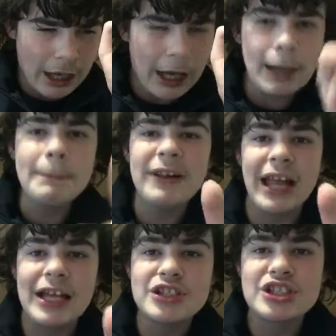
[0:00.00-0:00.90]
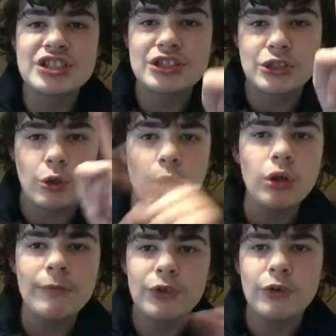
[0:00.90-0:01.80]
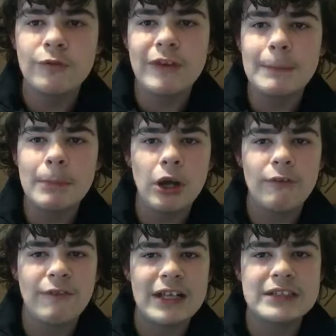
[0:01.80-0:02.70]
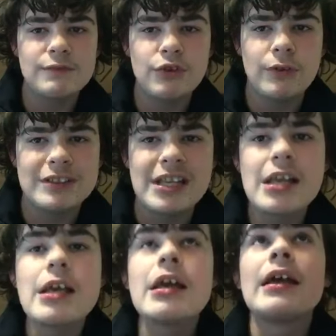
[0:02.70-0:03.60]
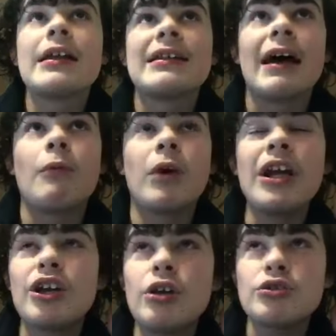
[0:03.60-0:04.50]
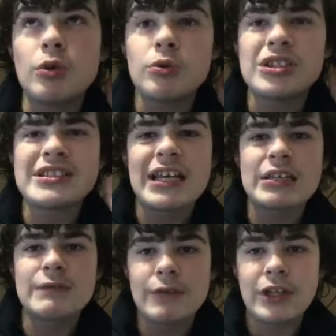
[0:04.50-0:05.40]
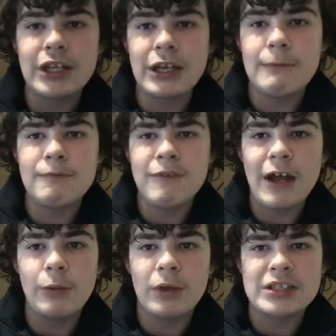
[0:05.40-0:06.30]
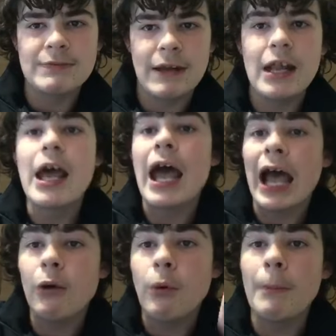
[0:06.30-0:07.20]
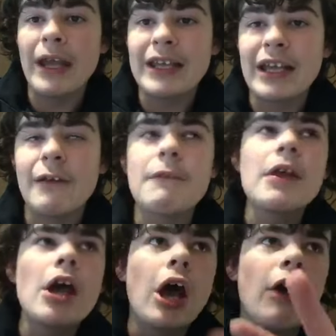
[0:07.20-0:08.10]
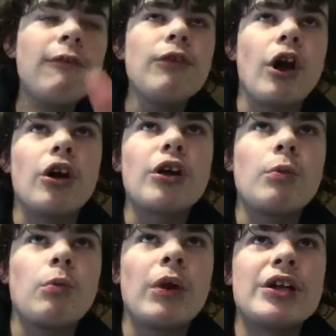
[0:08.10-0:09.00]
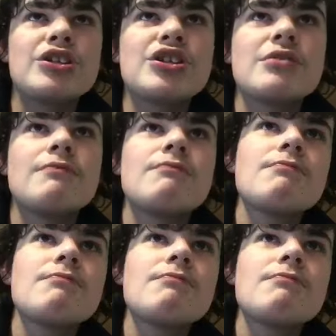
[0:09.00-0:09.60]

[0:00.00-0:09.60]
I pledged to all of you Theme Park Fans viewers that when I go to Alton Towers for the um, fireworks event, I will make a vlog which